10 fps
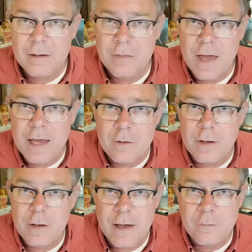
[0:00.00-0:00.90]
thank you
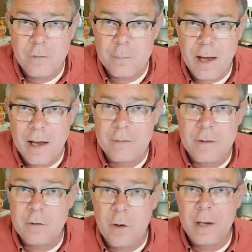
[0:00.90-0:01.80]
to everybody
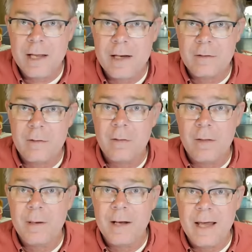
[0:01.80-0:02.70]
that donated to the
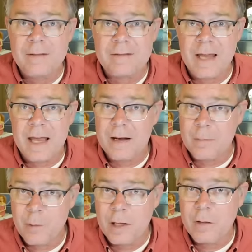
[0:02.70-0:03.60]
lemonade stand.
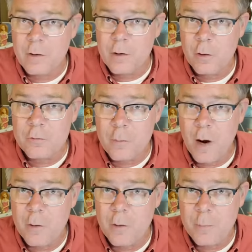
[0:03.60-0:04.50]
I'm bringing the girls
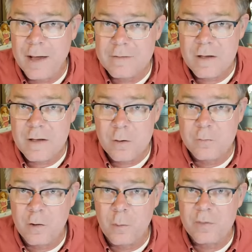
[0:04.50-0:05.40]
tomorrow to buy
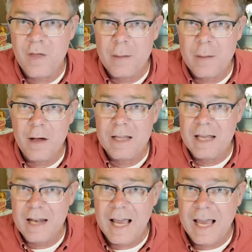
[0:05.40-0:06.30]
silver with that money,
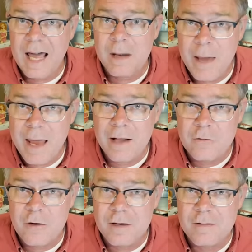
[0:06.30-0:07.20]
and I got to match
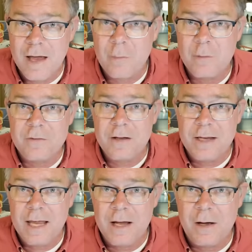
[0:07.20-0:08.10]
it. That was the
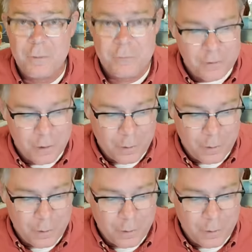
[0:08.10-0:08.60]
deal. So